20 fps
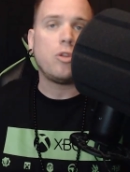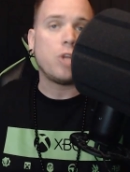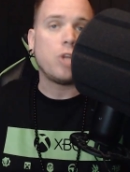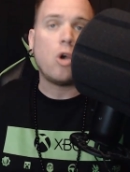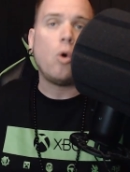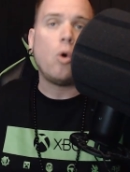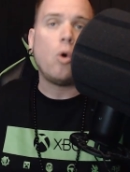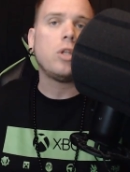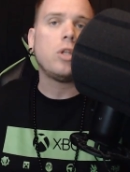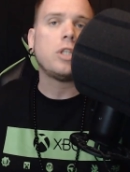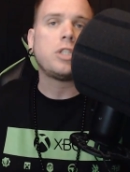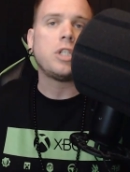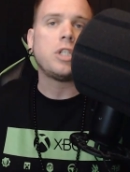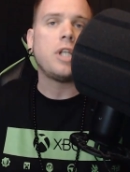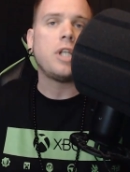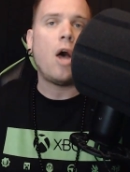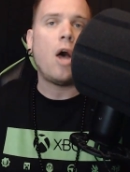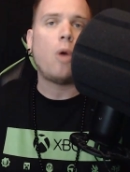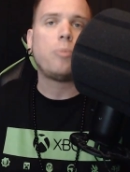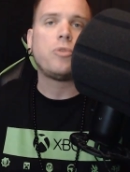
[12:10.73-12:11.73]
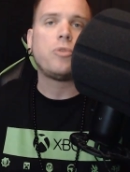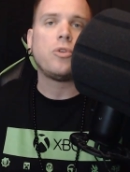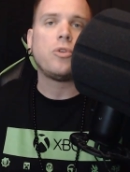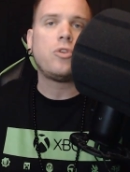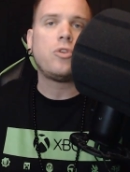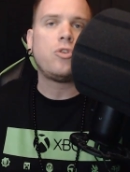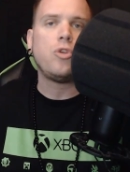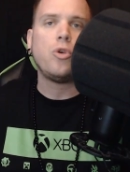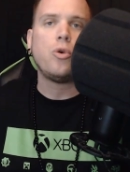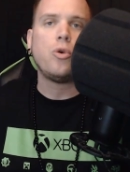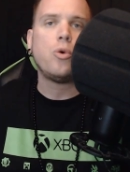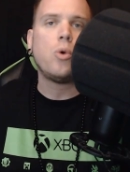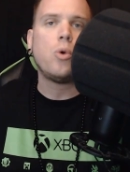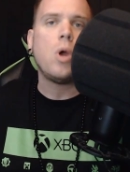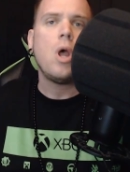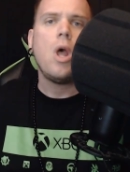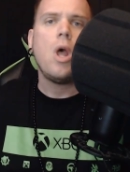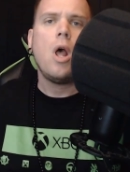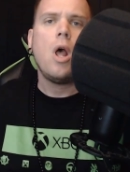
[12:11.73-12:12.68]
The Coalition helped do